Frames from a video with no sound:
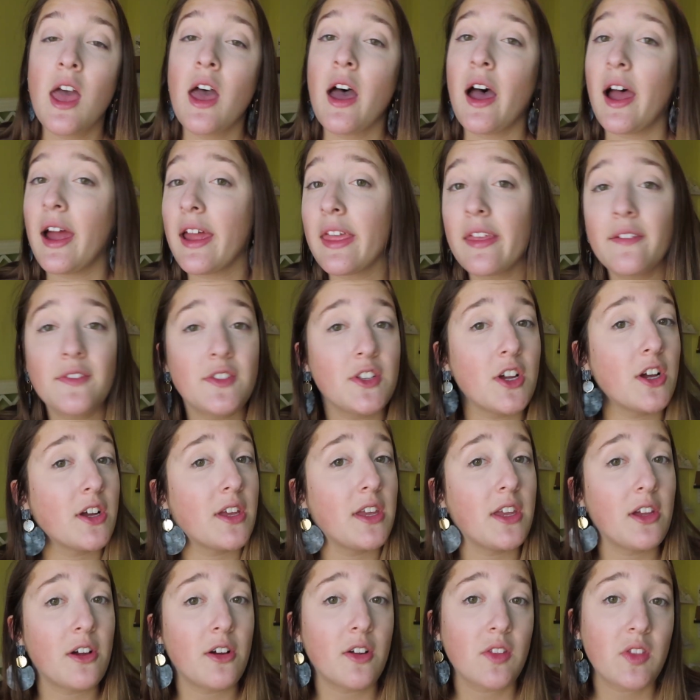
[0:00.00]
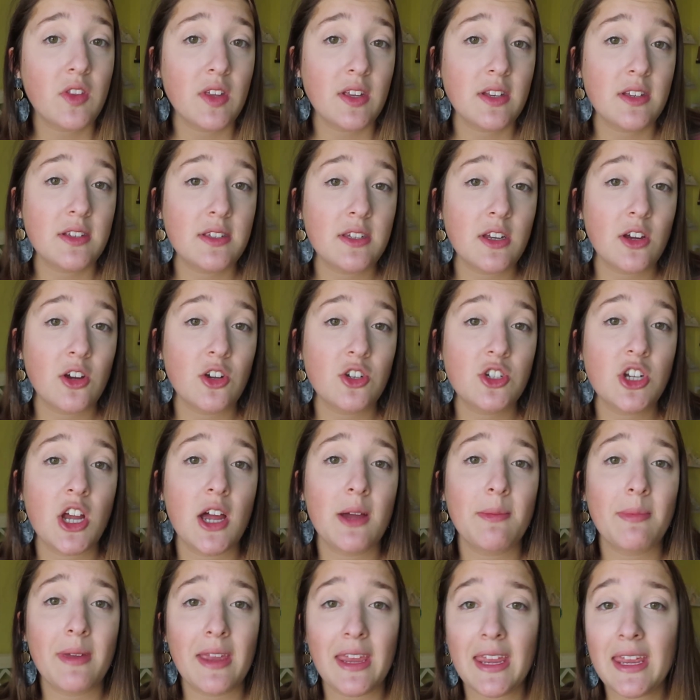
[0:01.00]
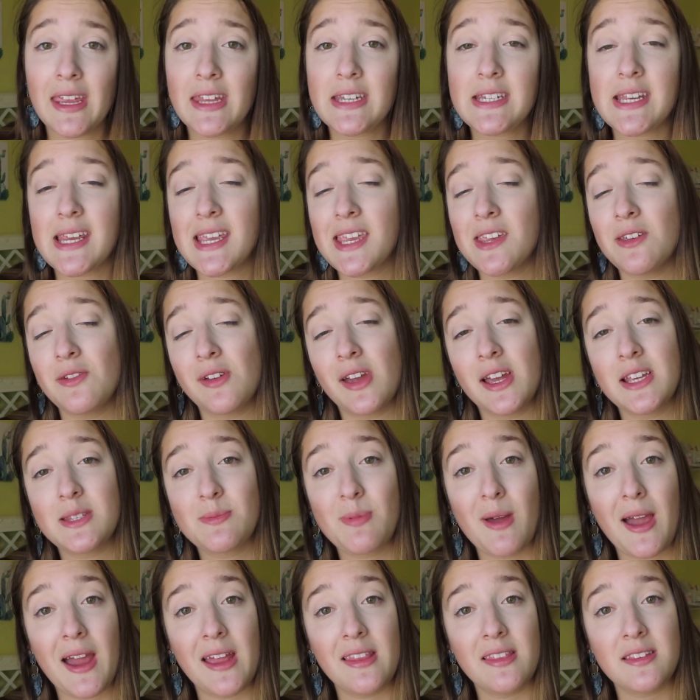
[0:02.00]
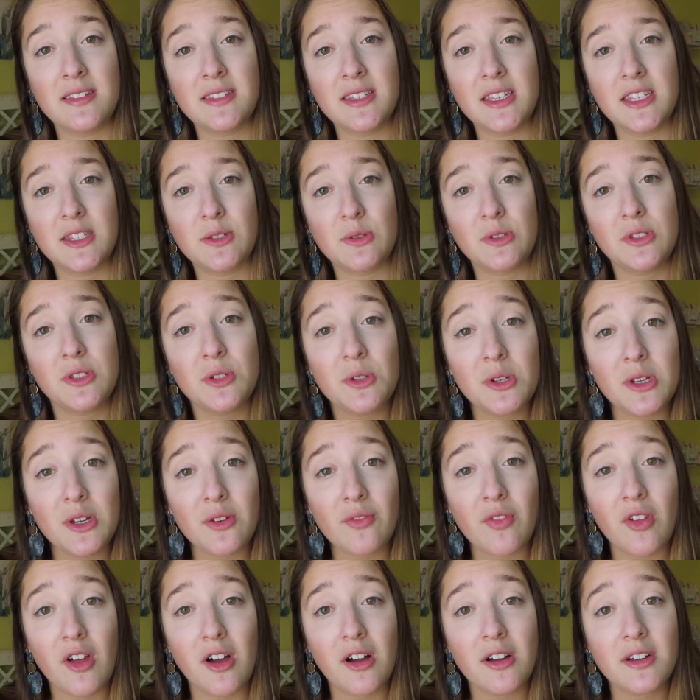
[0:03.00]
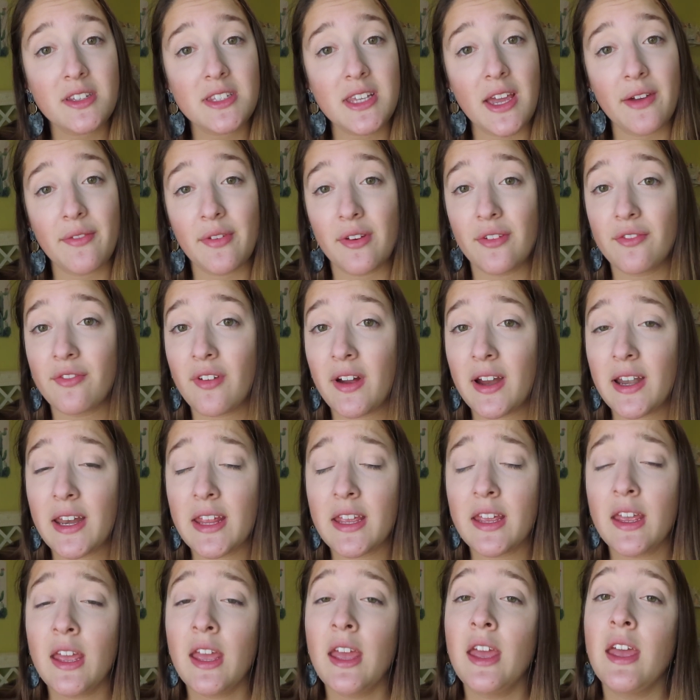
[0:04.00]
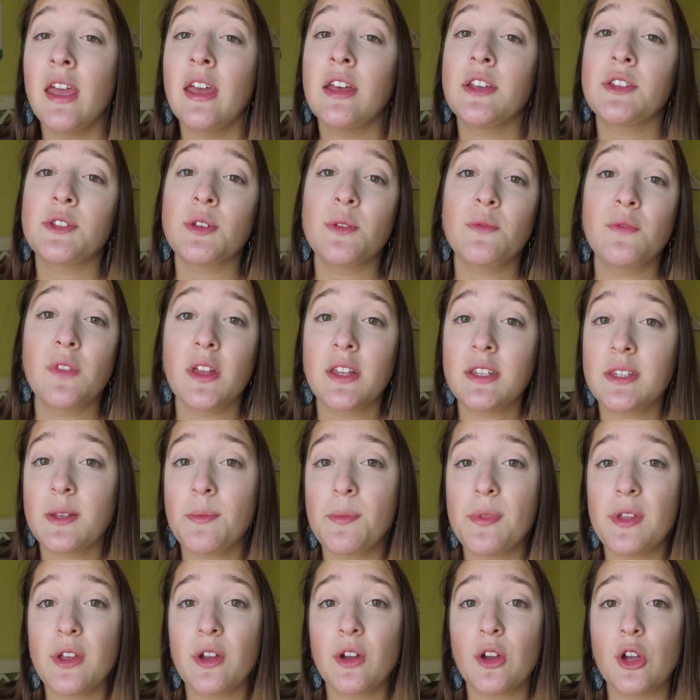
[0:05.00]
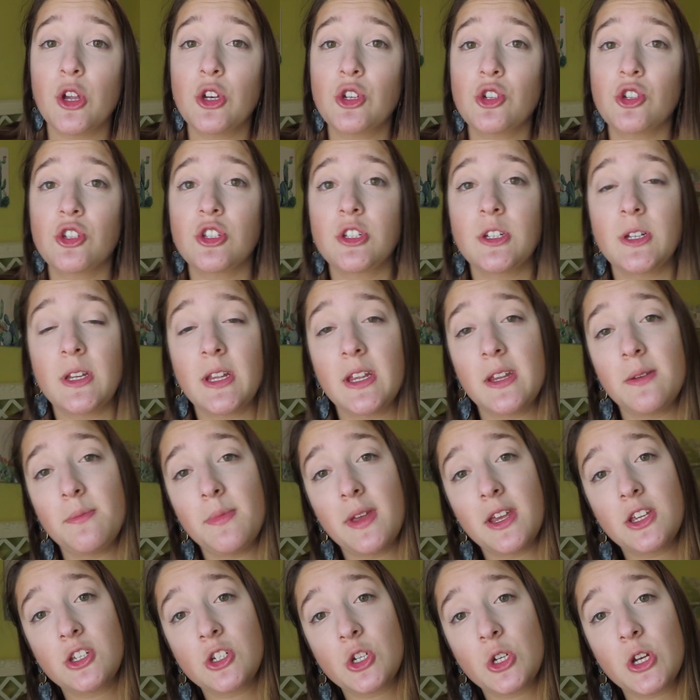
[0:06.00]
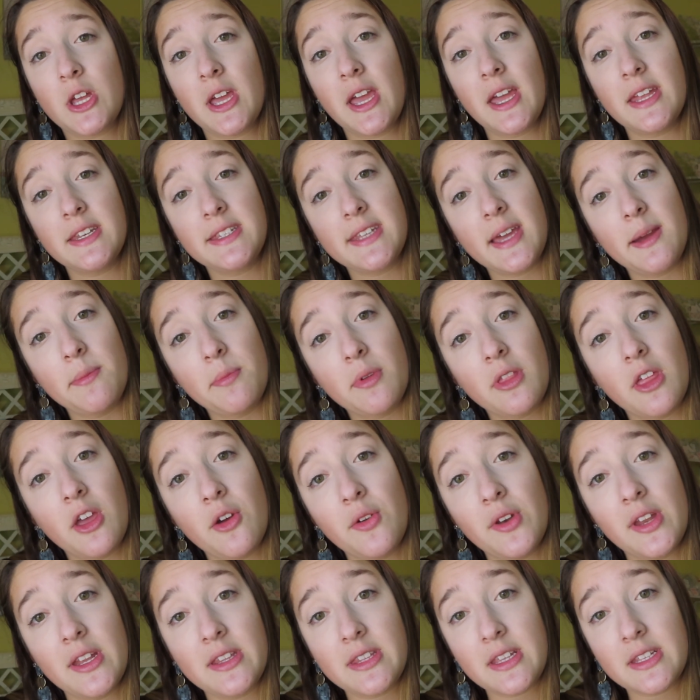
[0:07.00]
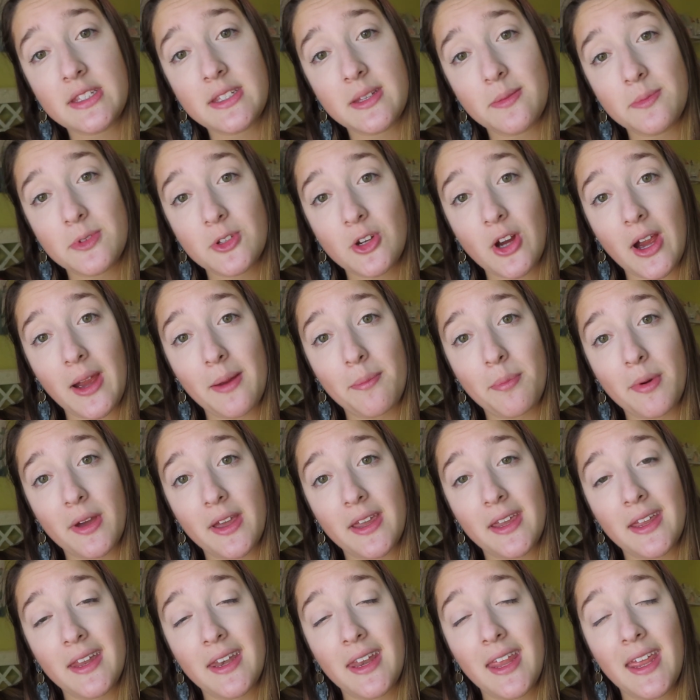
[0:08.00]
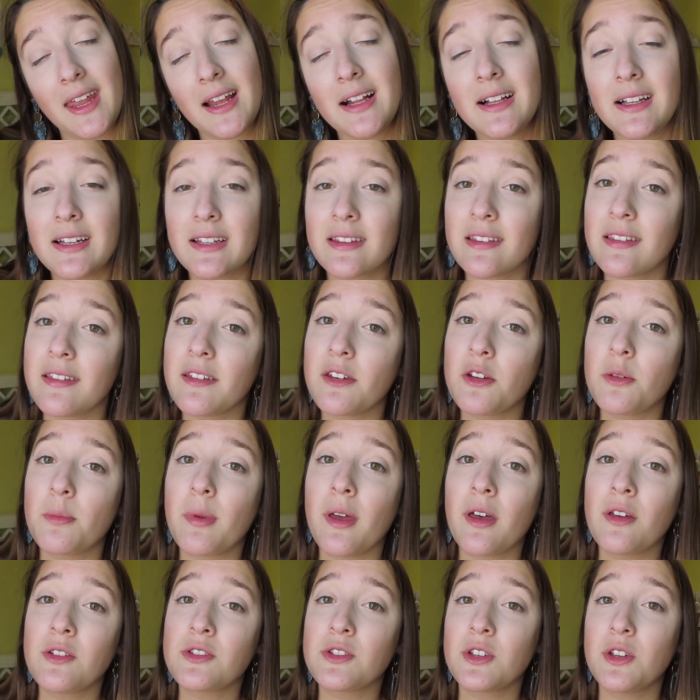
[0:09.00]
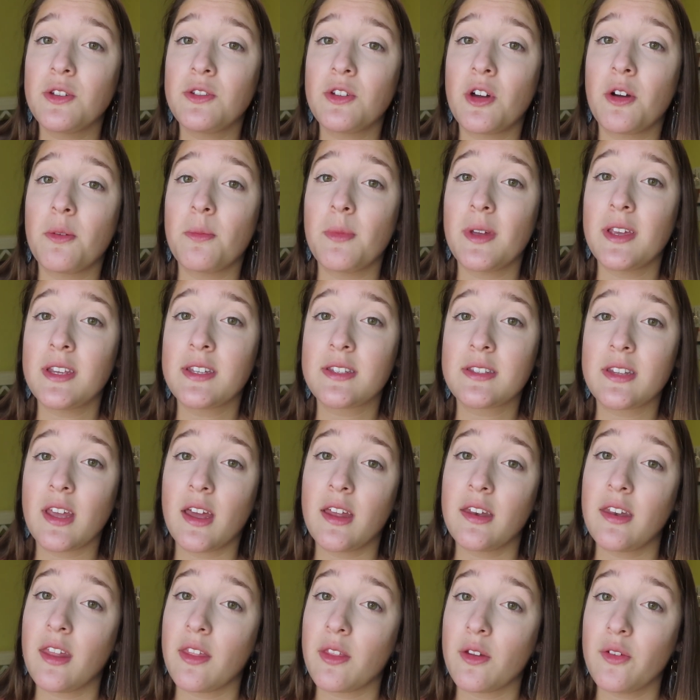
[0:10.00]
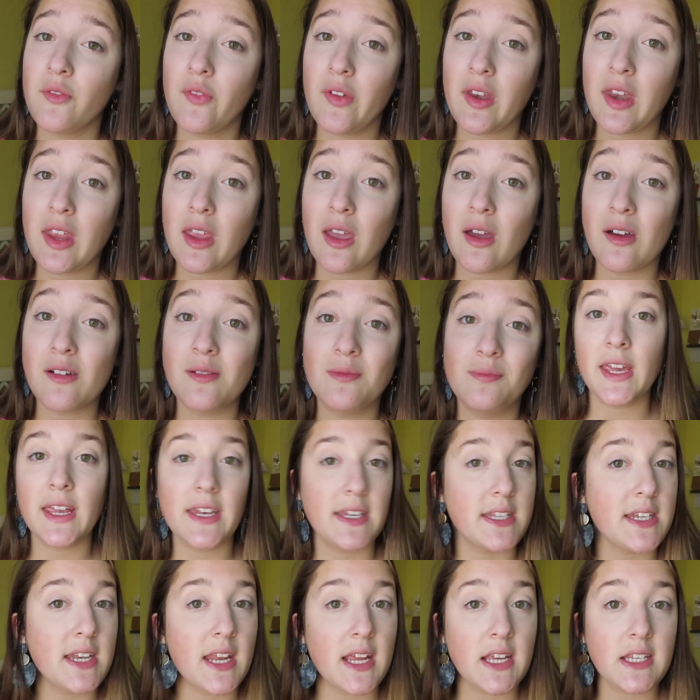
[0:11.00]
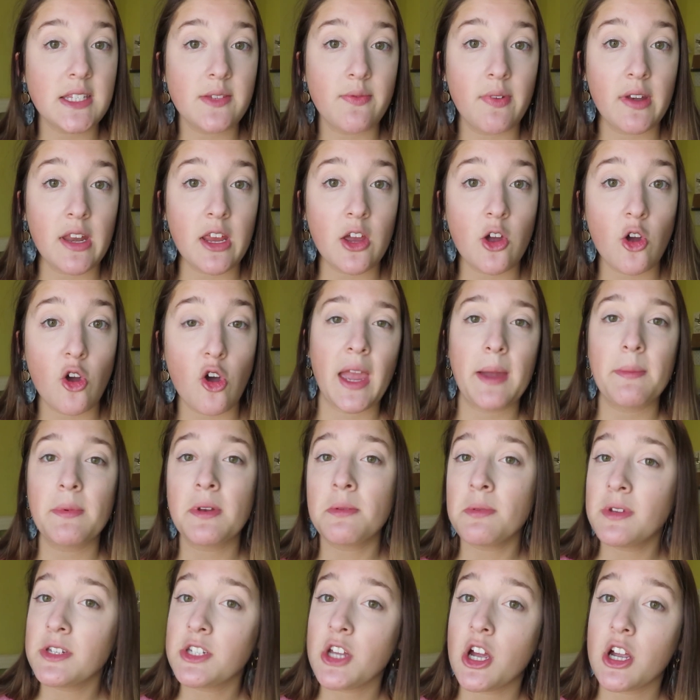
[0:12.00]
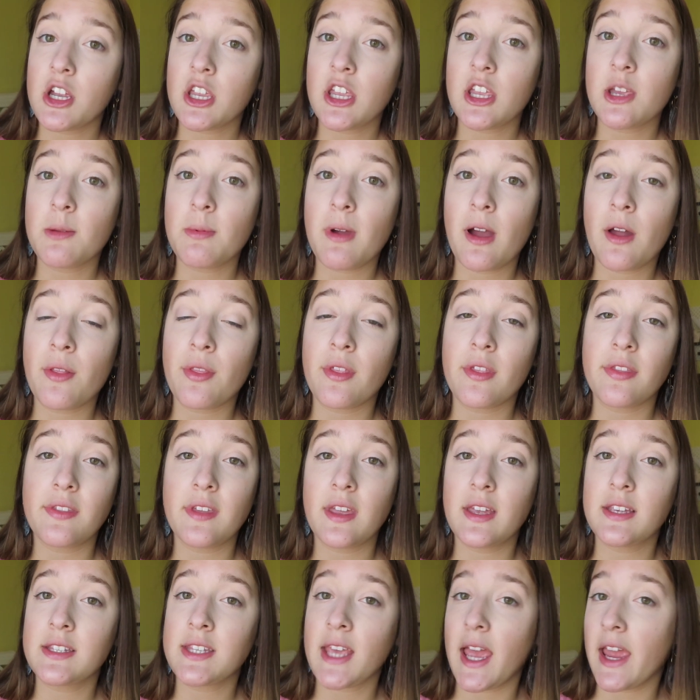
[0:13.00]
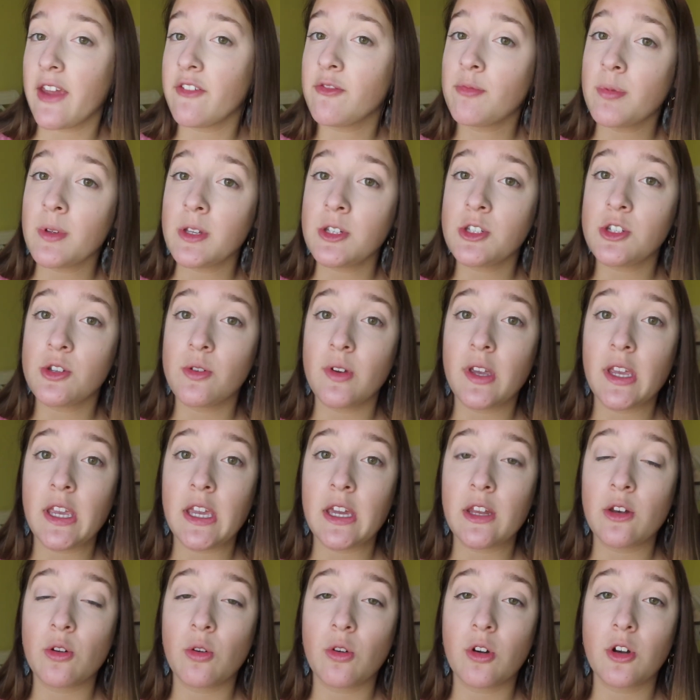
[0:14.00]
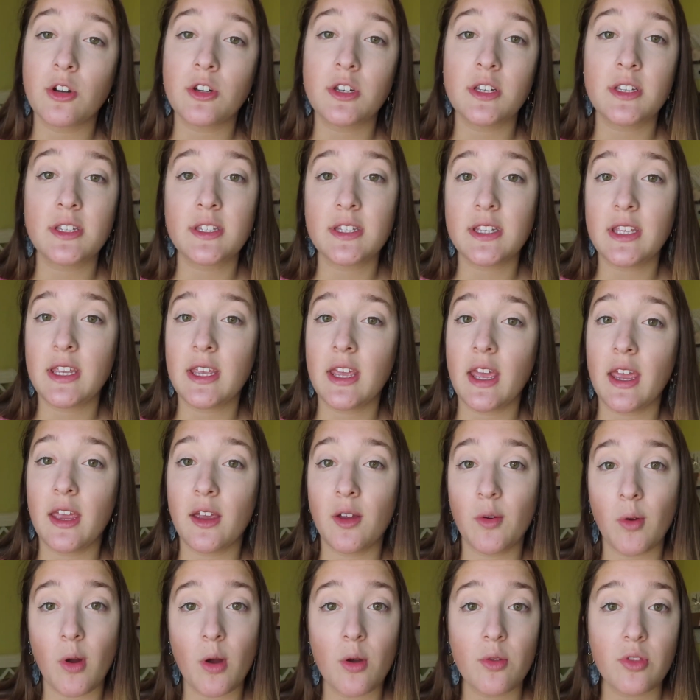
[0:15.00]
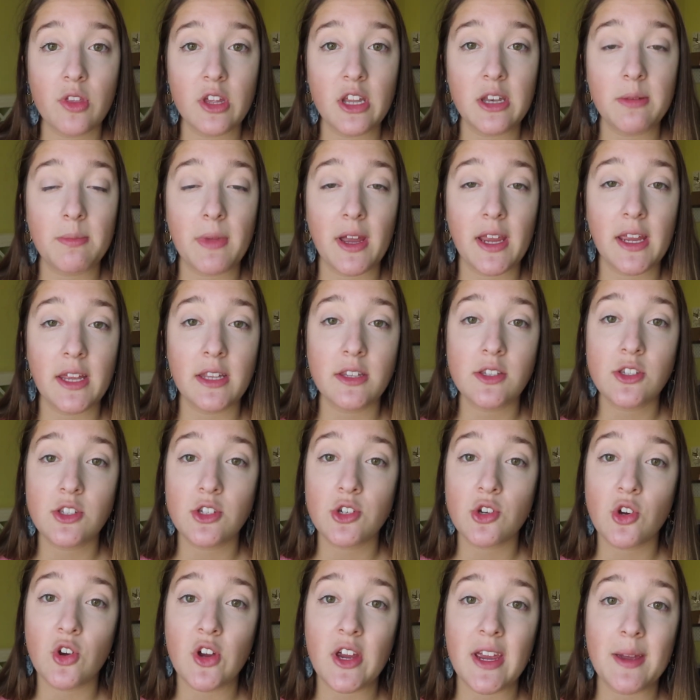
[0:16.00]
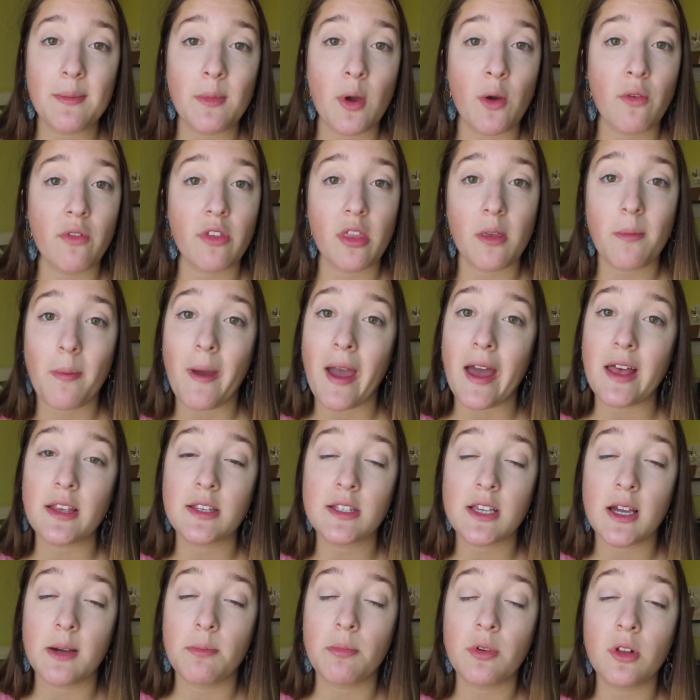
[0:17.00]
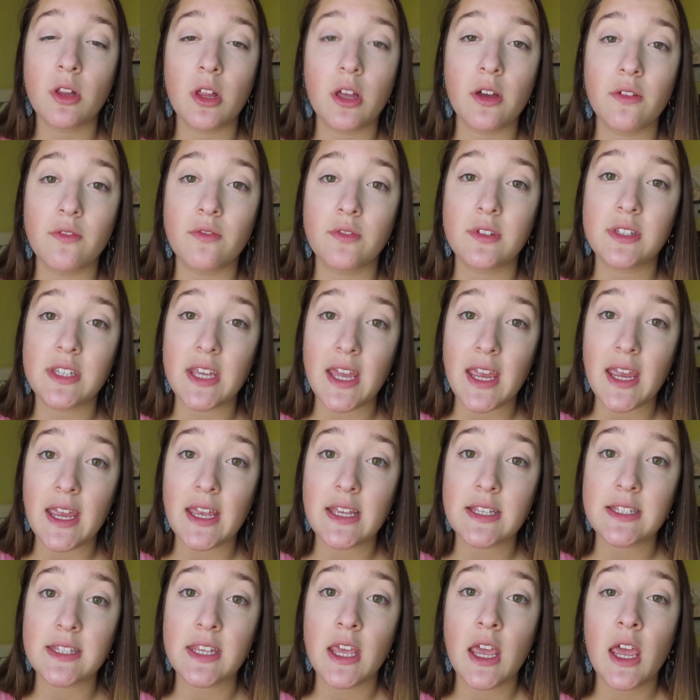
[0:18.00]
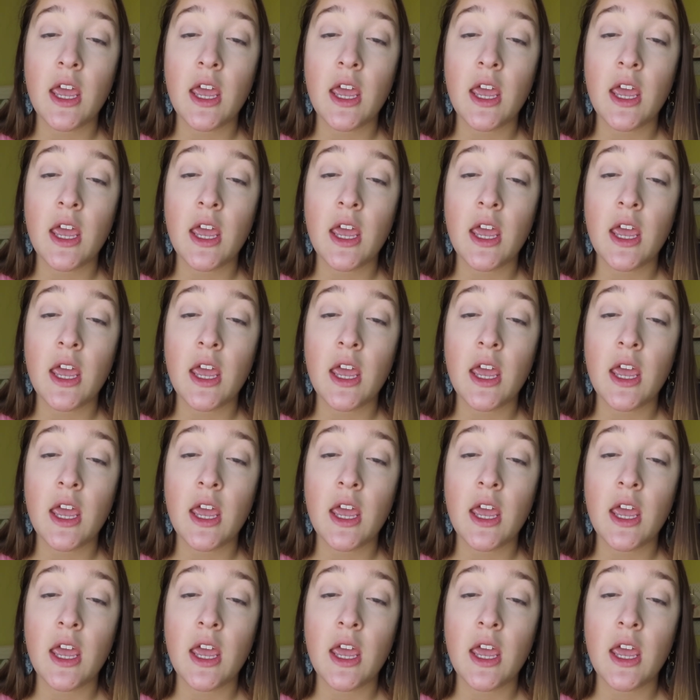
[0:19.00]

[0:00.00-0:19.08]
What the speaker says: I love talking all things sticker shop and taking you guys behind the scenes with studio vlogs every Friday. So if that's something you're interested in, make sure to head down below and hit that subscribe button and click the little bell so you don't miss another video. In today's video, I'm going to be talking about the things I've been doing in order to see a growth in my Instagram over the past couple of days.